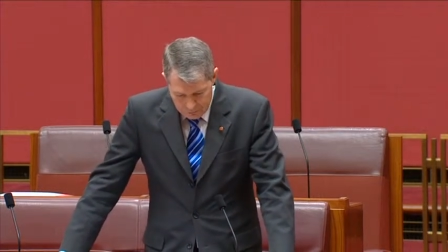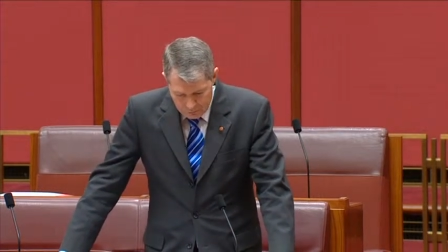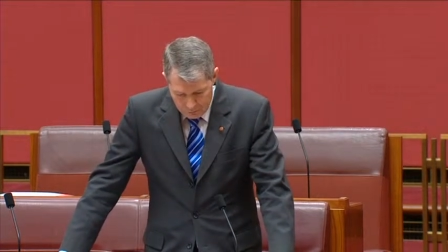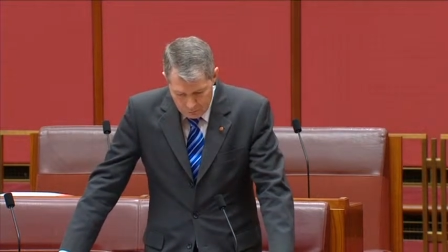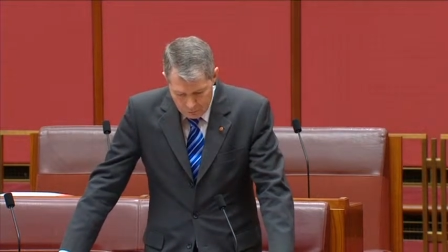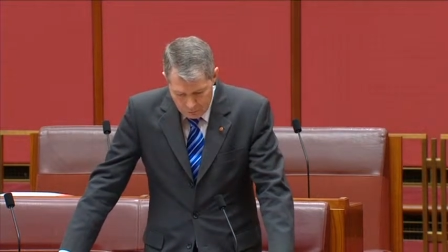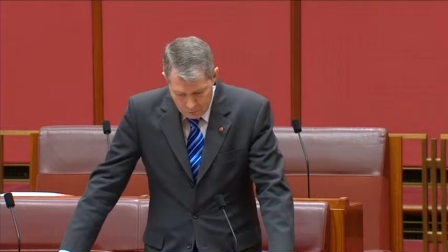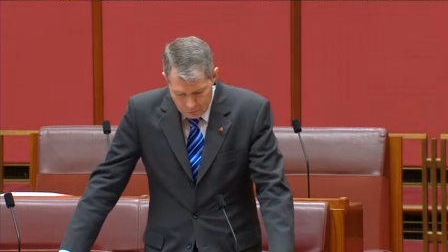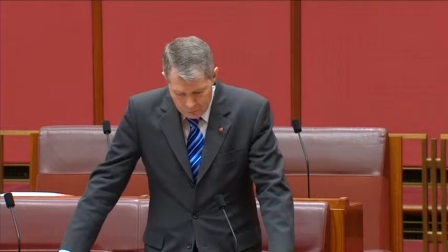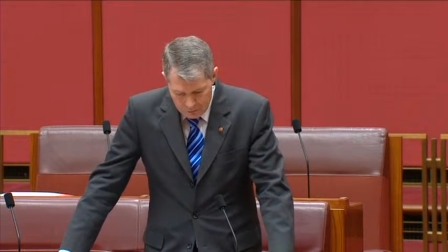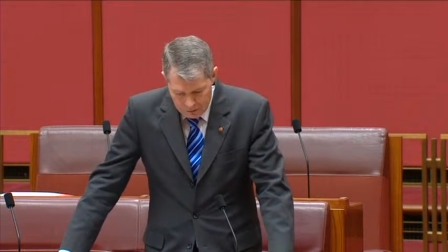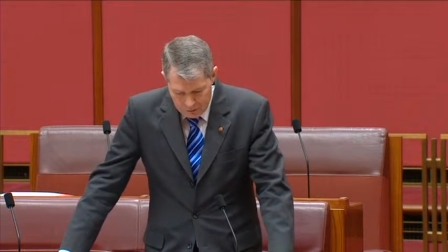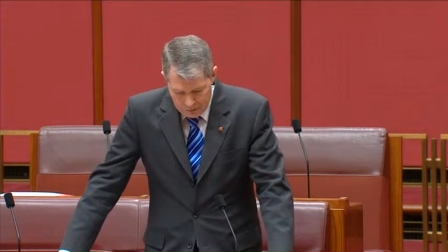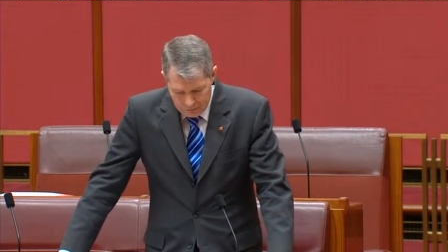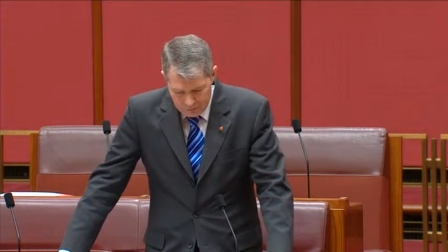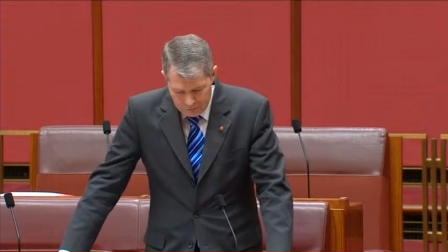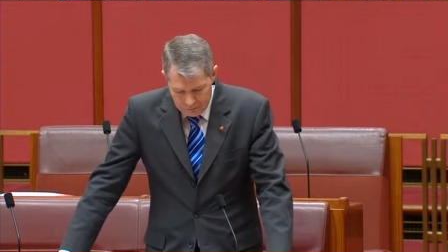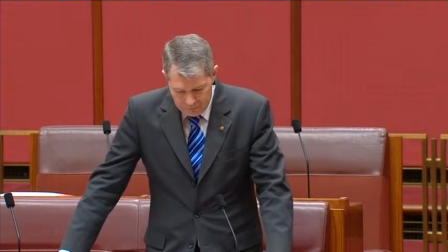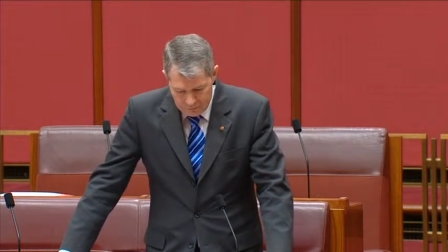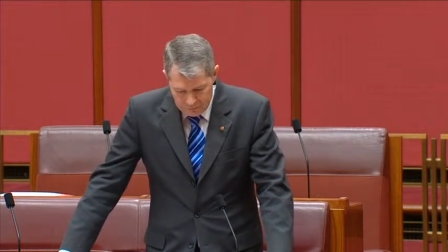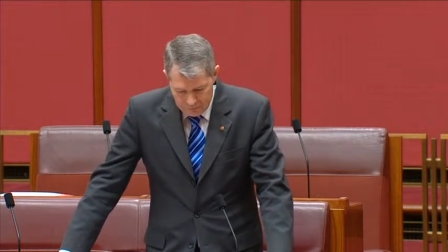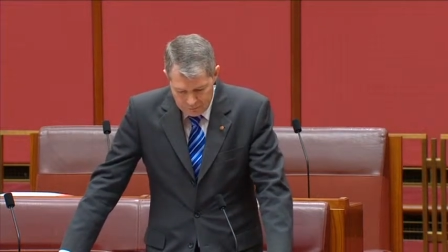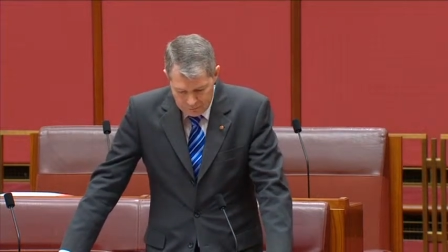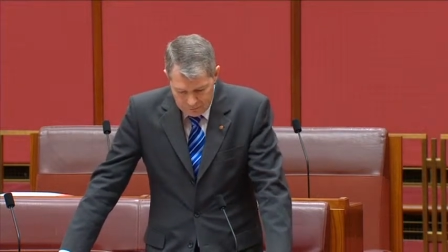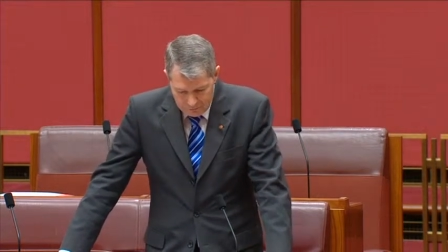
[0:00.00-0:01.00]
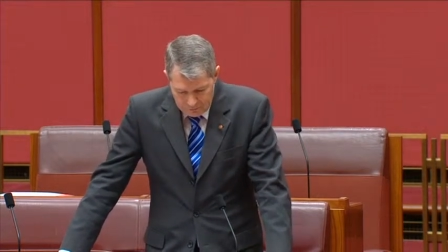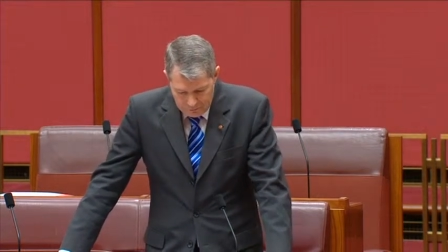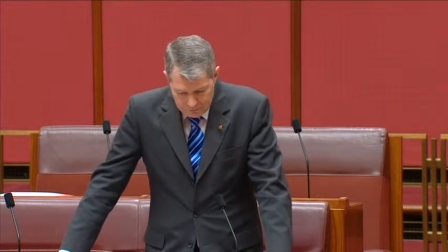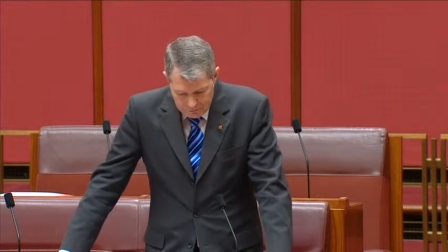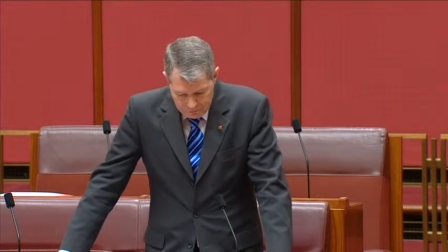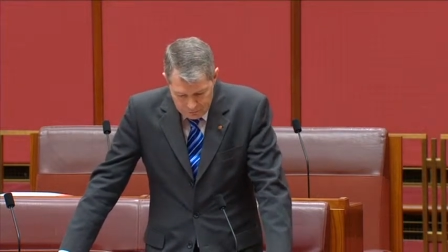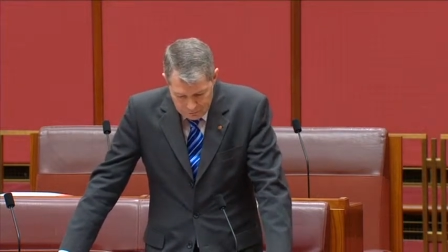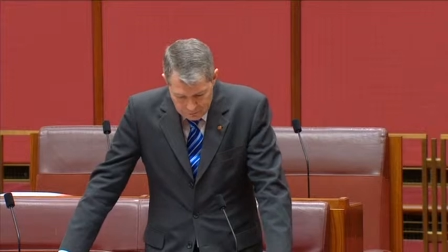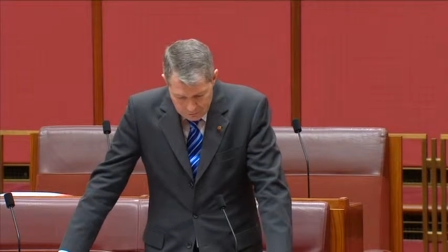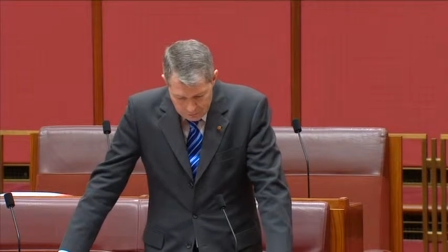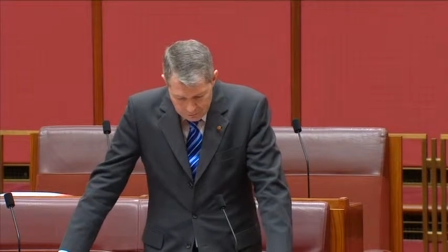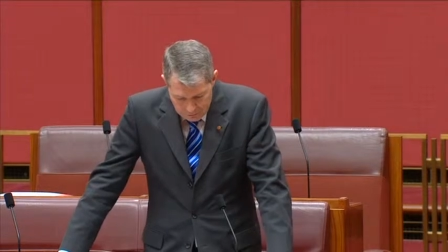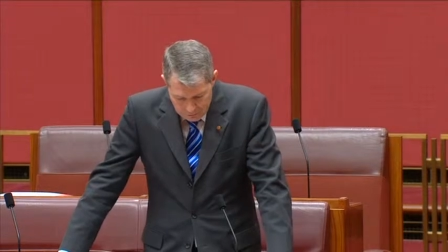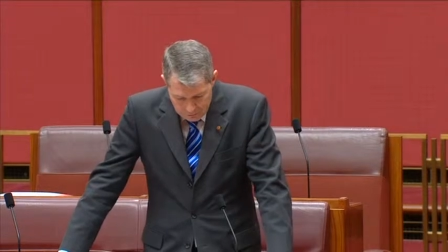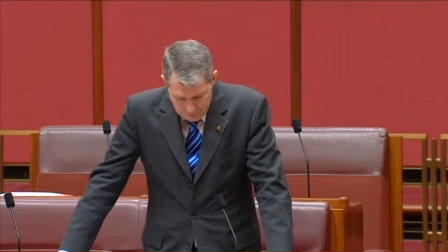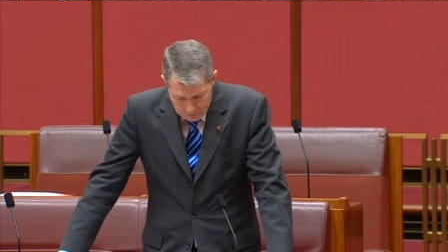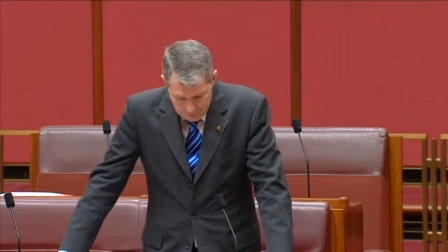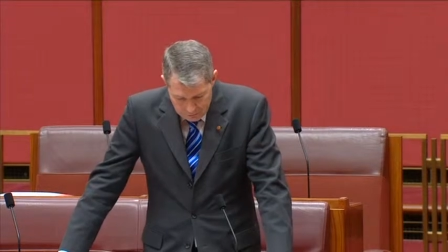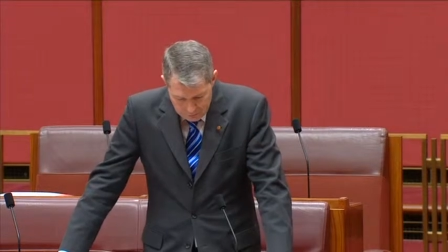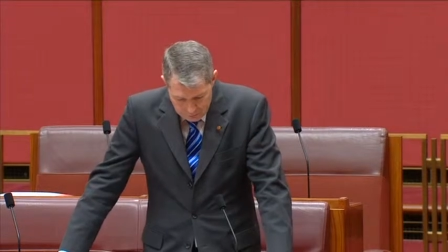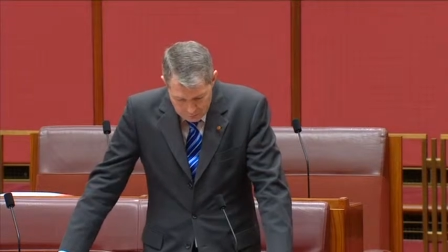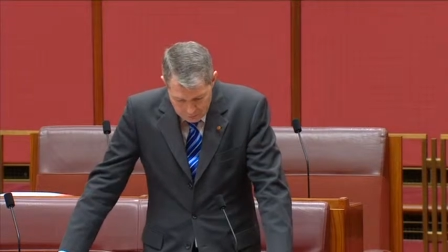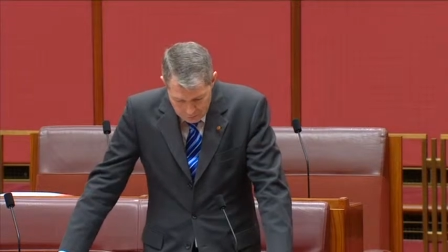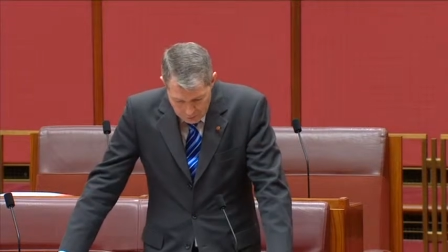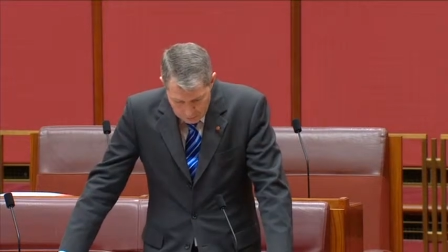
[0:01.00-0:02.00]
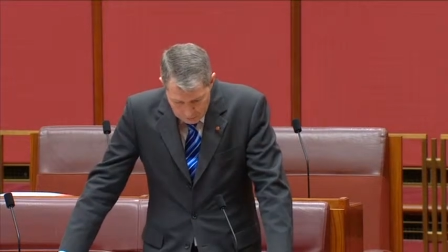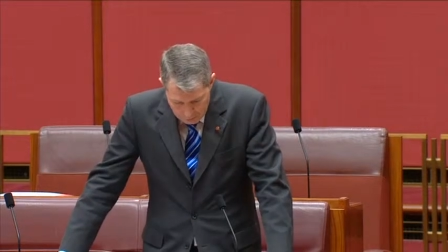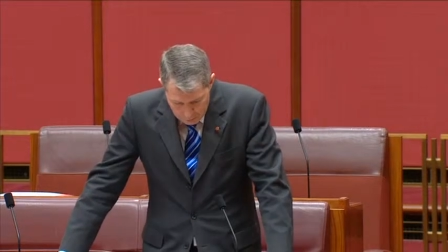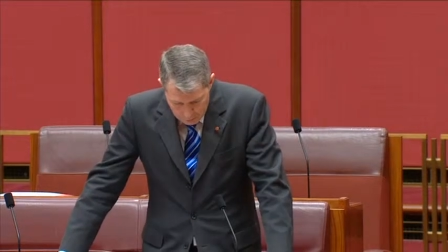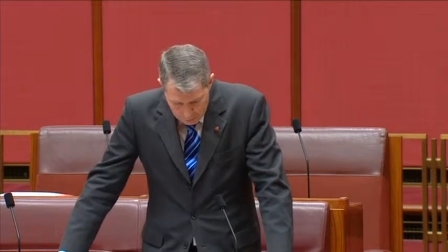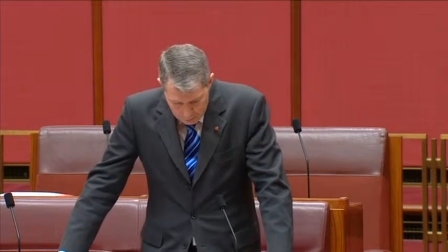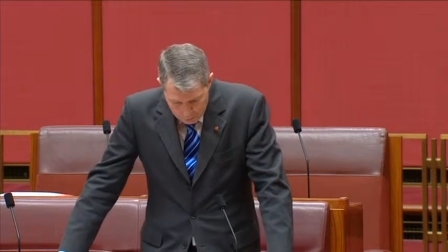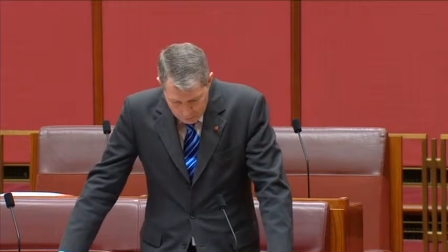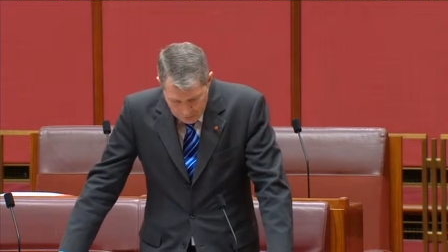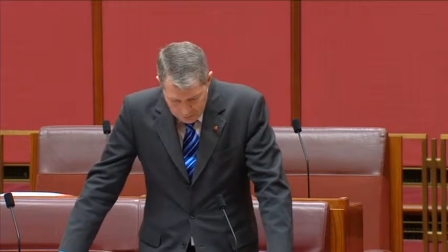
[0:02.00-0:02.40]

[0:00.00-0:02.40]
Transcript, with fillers: that already exists. Uh, there's a number of